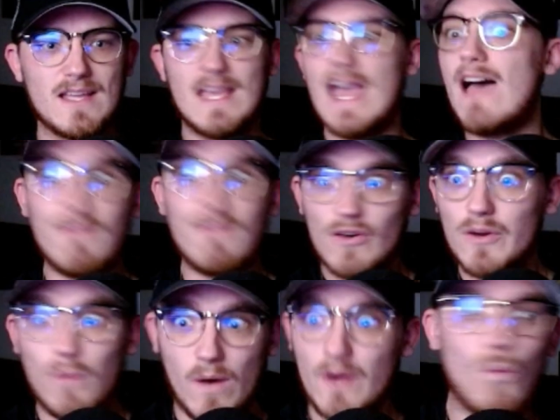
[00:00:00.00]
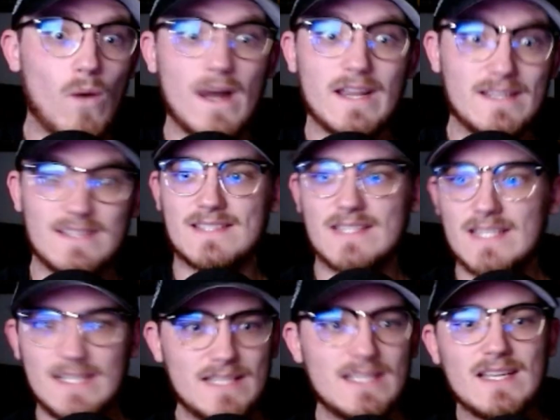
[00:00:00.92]
everyone wanted to
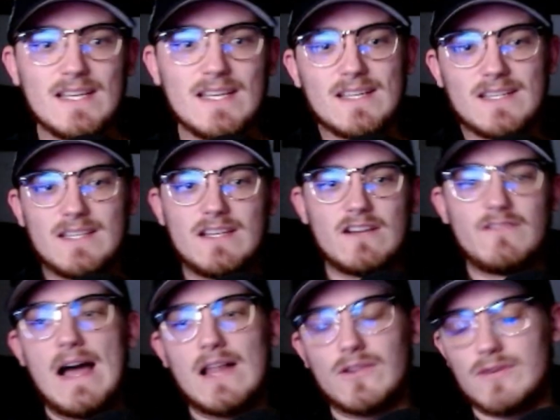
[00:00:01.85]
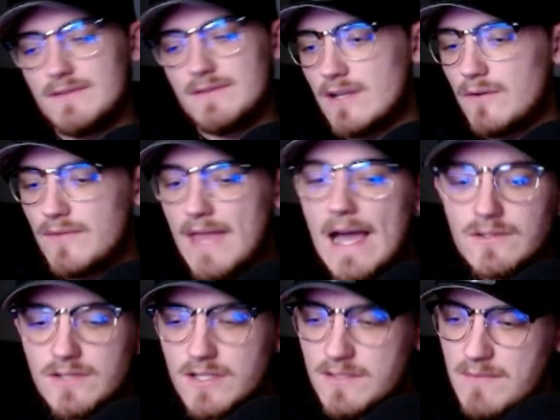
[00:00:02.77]
see, Valorant. So
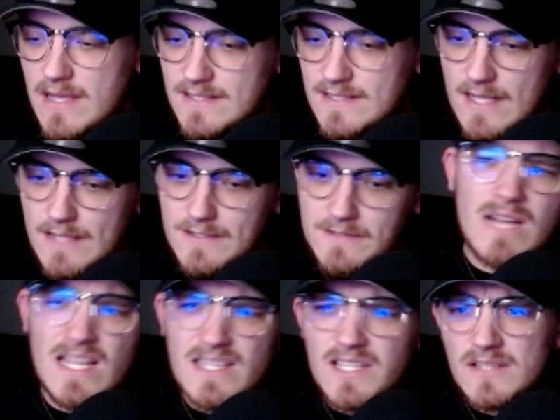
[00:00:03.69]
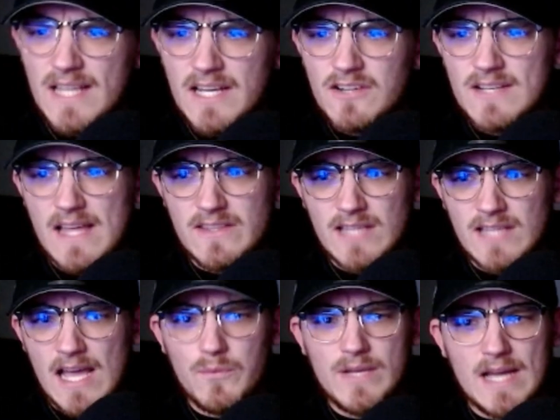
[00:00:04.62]
that just made sense. A little later down the
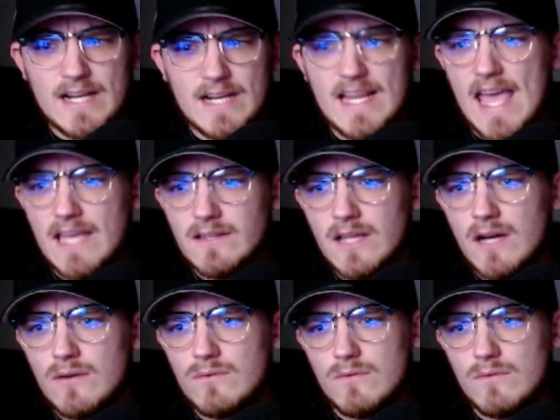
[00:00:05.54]
line, we got into Halo